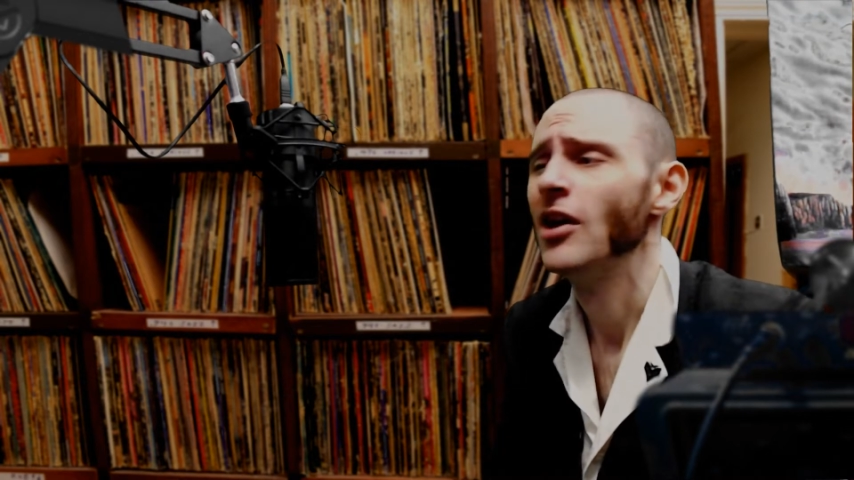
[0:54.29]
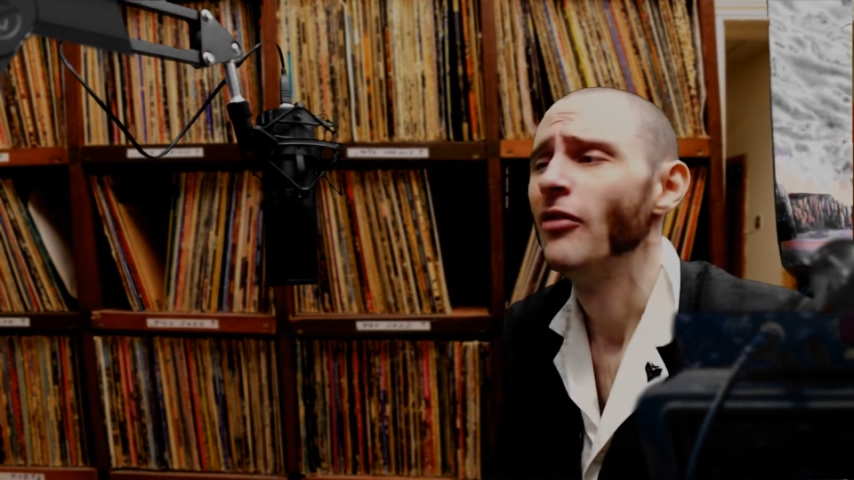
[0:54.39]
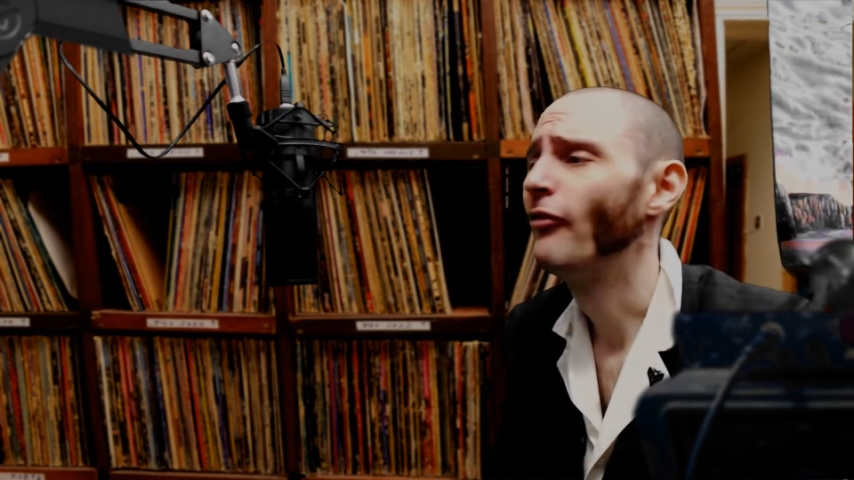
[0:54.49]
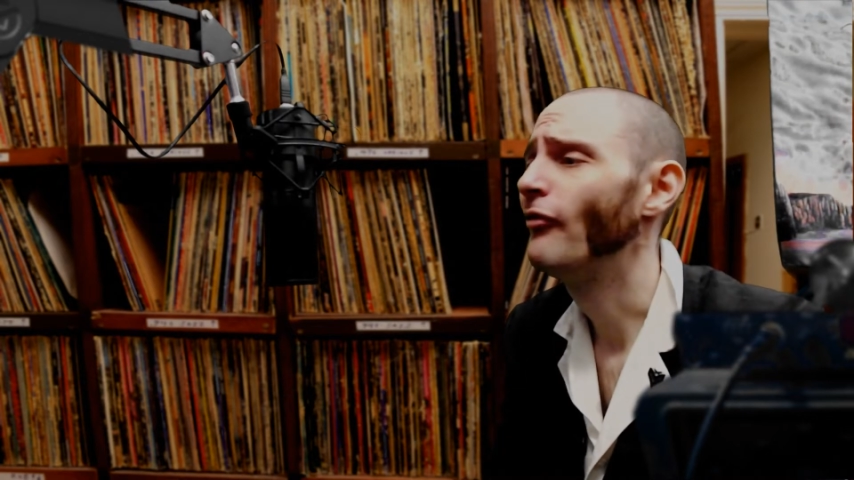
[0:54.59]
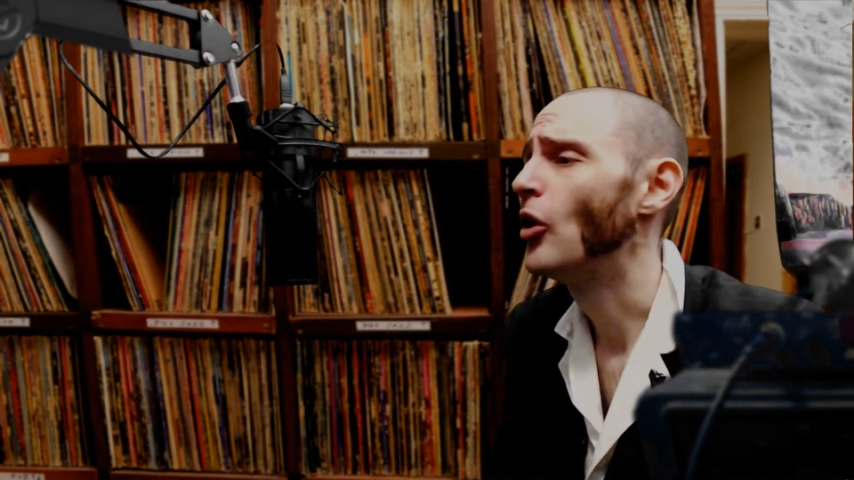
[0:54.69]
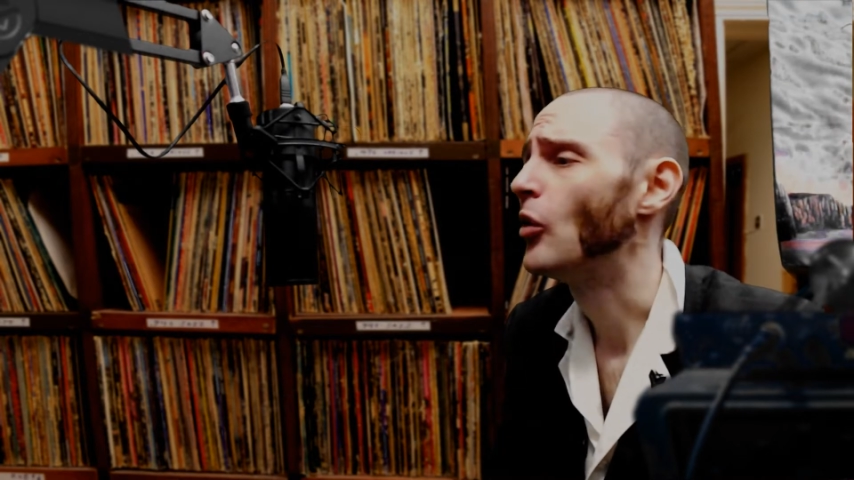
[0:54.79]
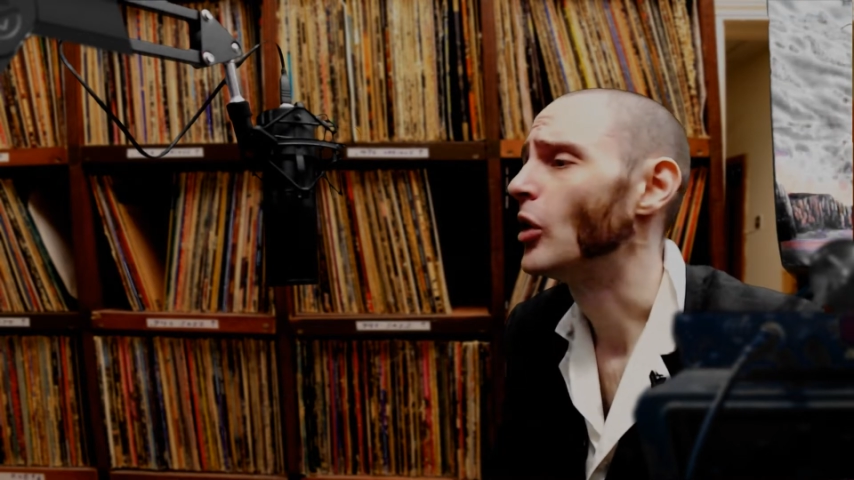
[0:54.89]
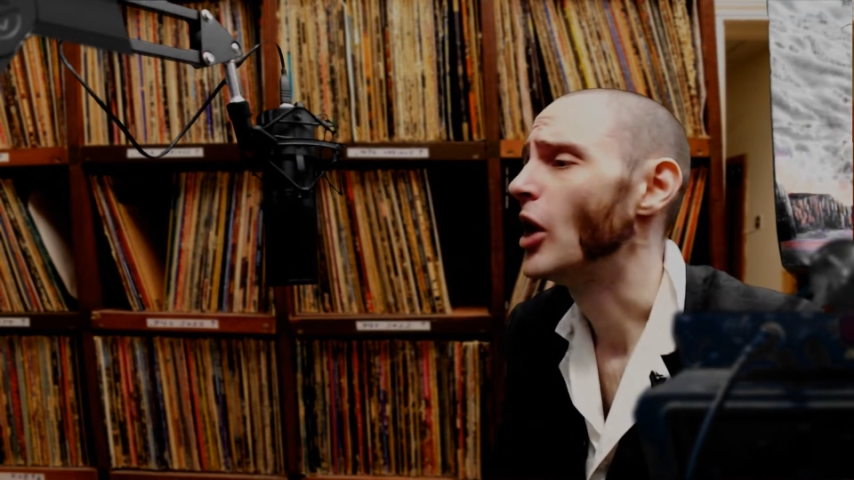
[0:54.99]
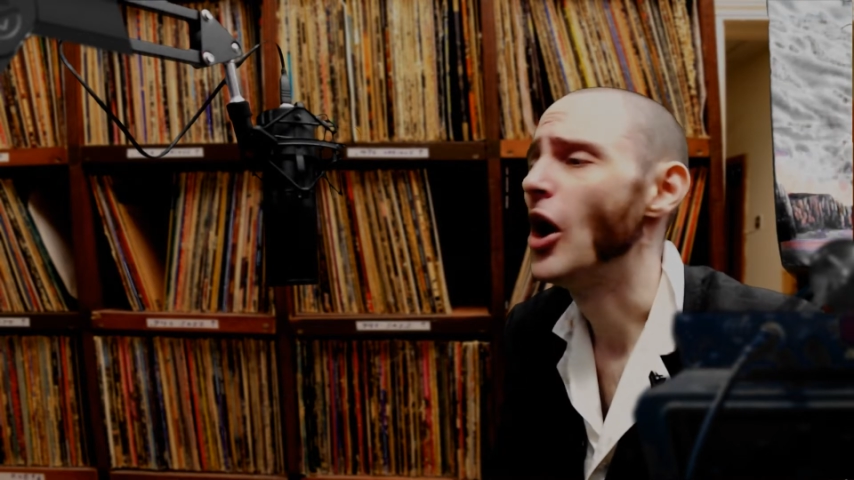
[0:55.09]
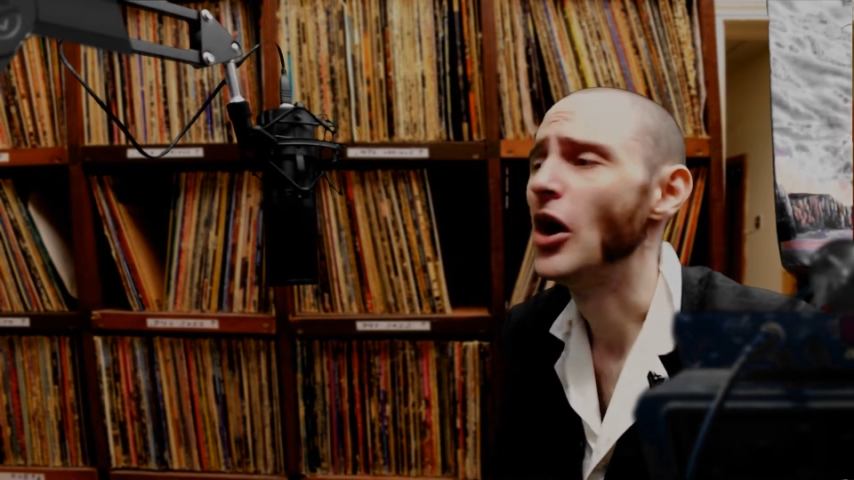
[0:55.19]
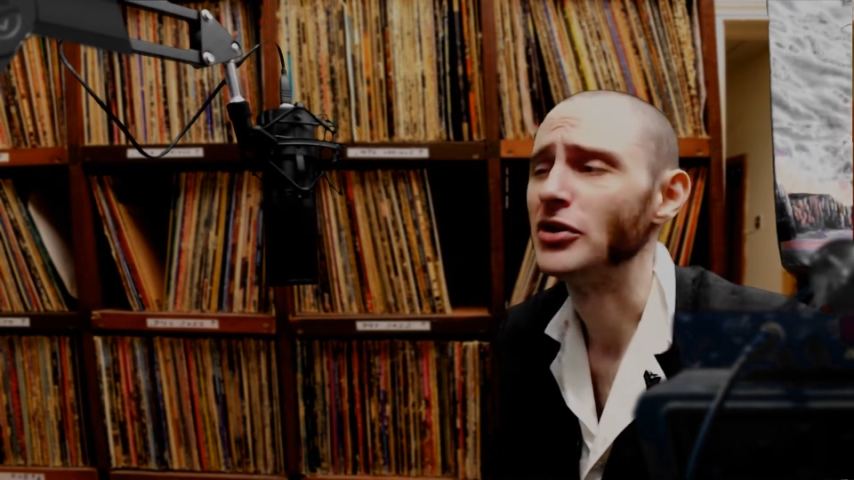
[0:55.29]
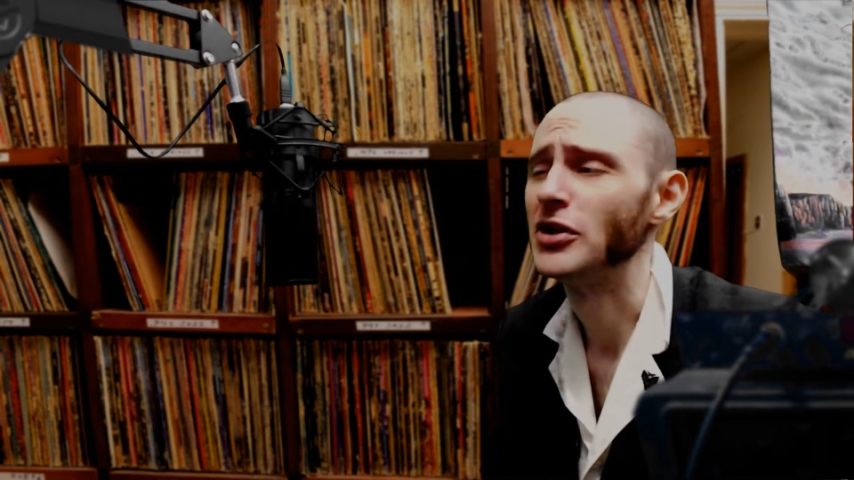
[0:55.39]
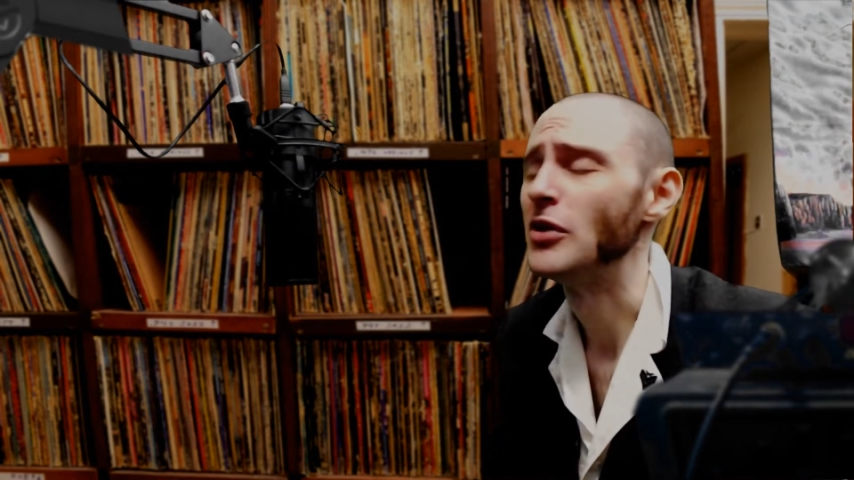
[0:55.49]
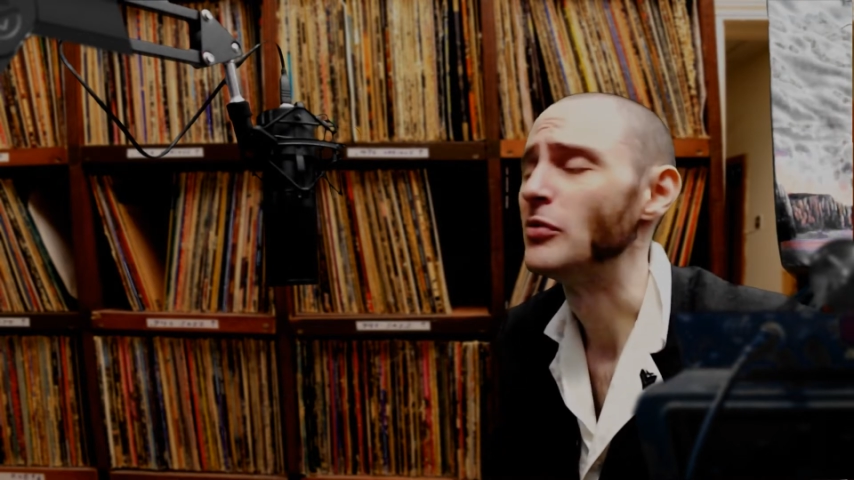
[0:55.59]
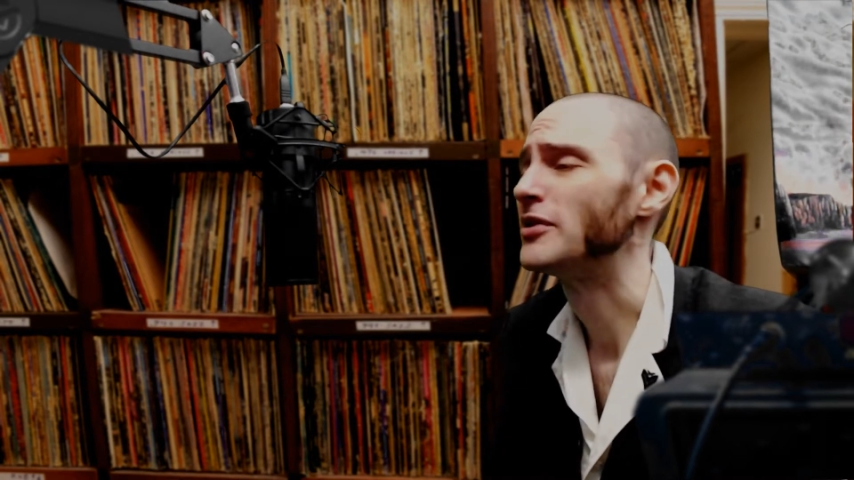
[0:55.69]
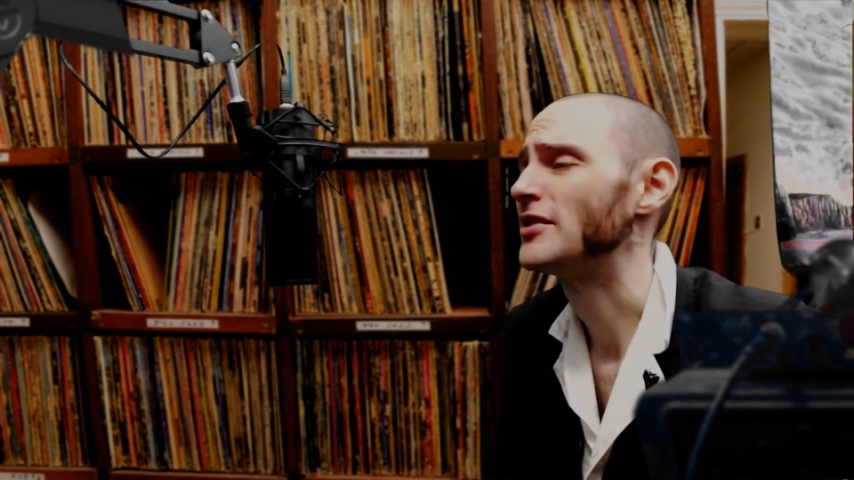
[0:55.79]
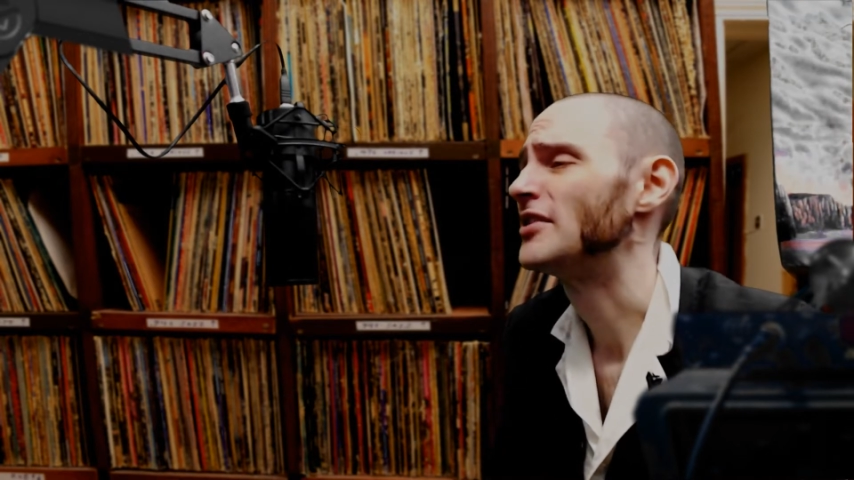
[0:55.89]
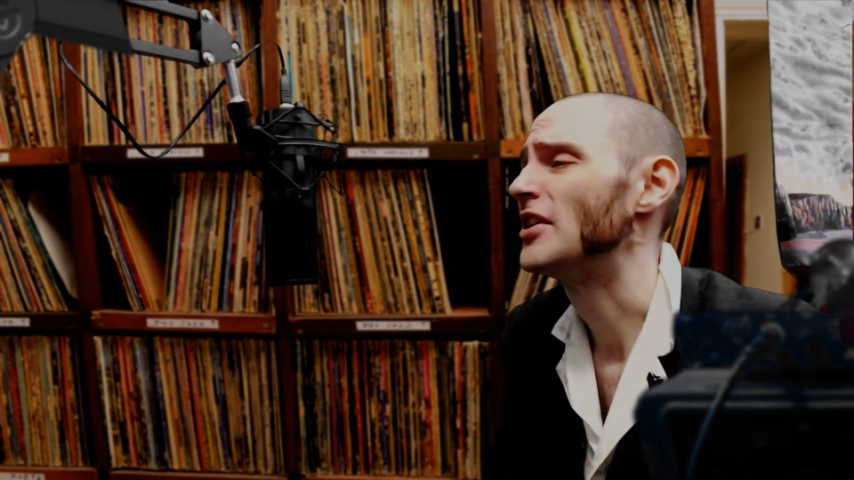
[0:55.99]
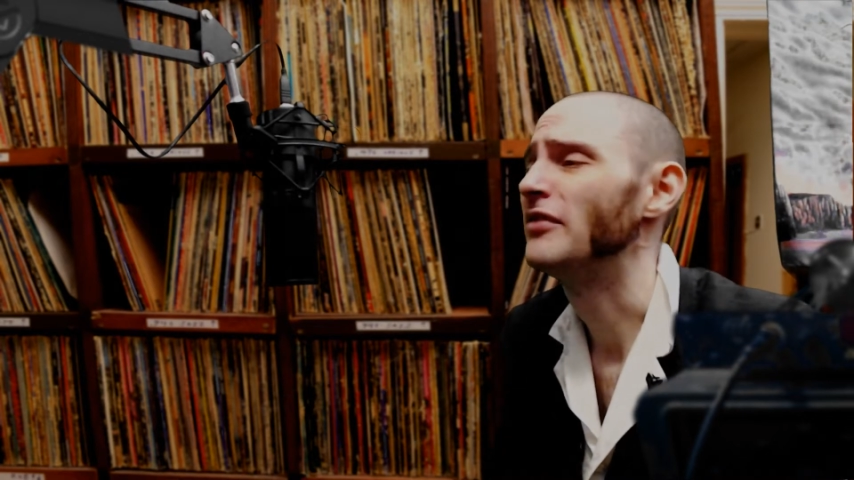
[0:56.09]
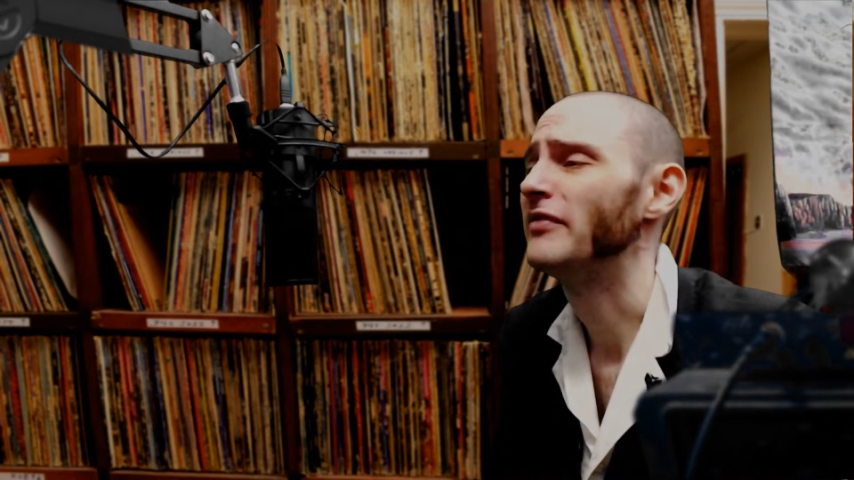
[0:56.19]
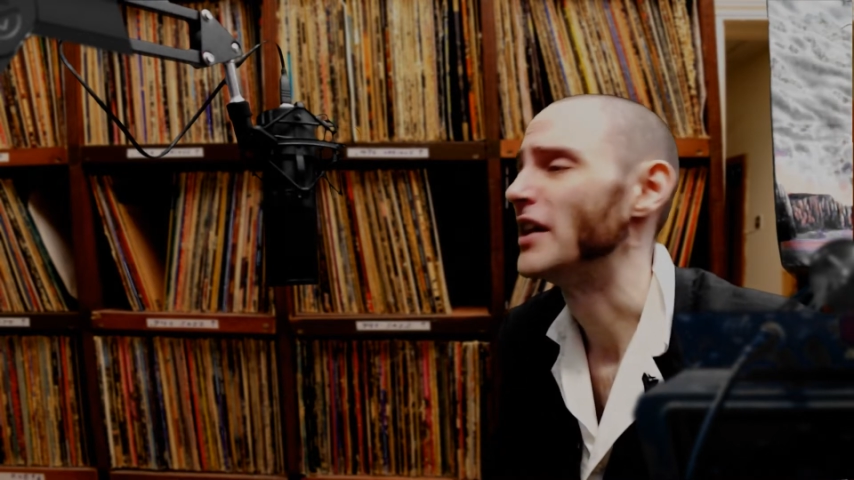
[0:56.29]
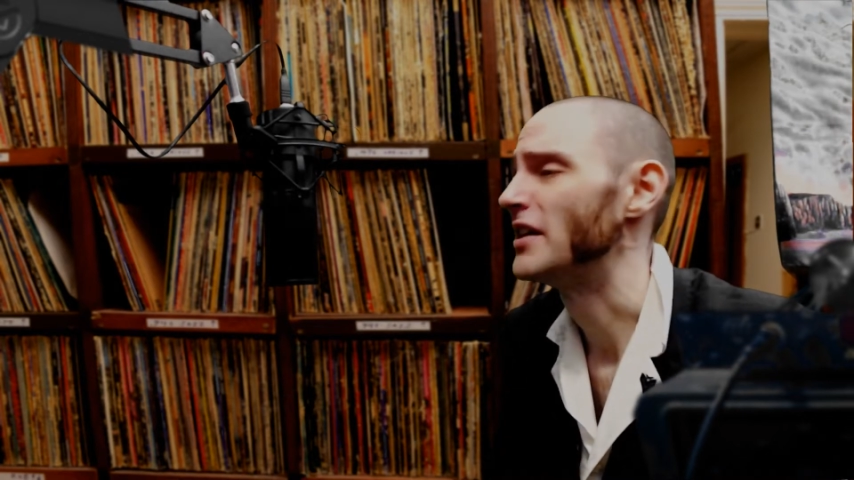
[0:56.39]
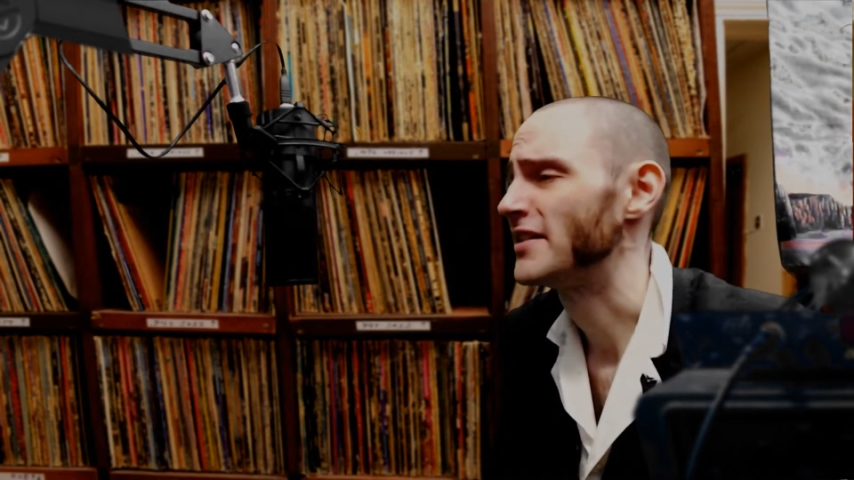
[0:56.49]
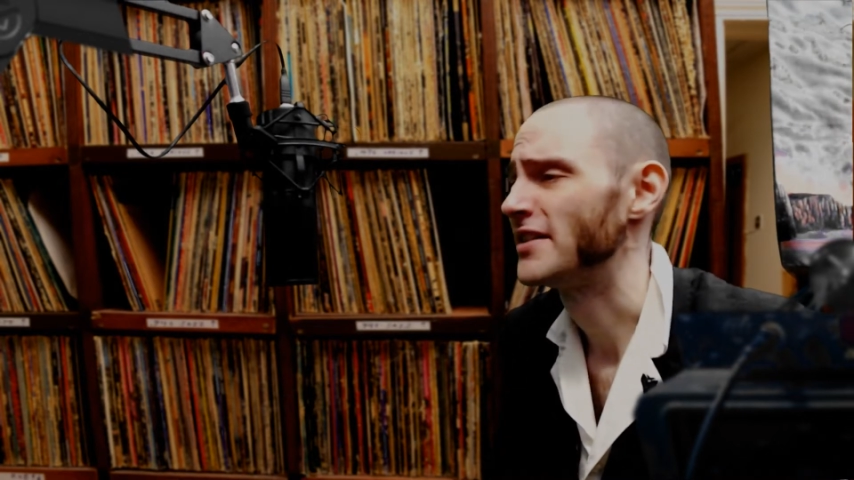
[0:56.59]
Full Auto Service.